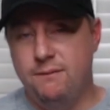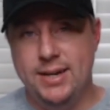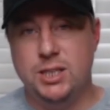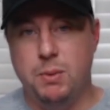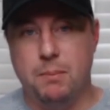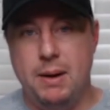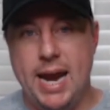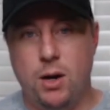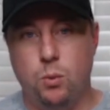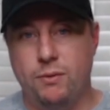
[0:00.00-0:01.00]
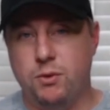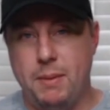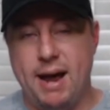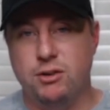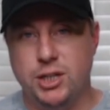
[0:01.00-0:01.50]
Vince McMahon went from
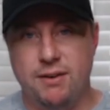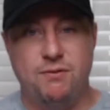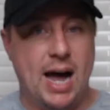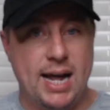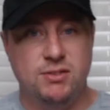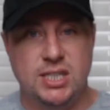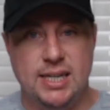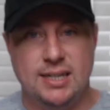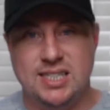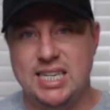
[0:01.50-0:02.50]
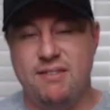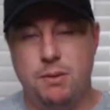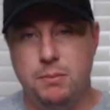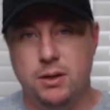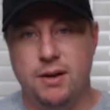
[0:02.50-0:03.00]
averaging 5, 6,
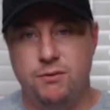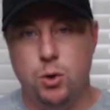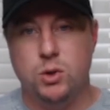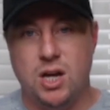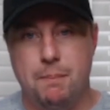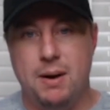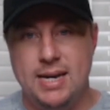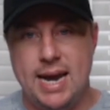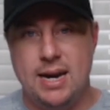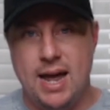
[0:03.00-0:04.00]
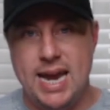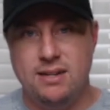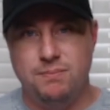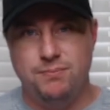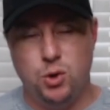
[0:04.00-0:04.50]
7 million viewers on Monday night
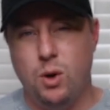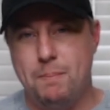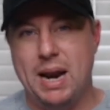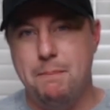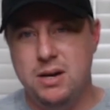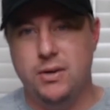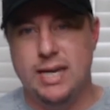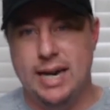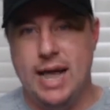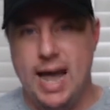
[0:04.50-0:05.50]
to about 1.5 million.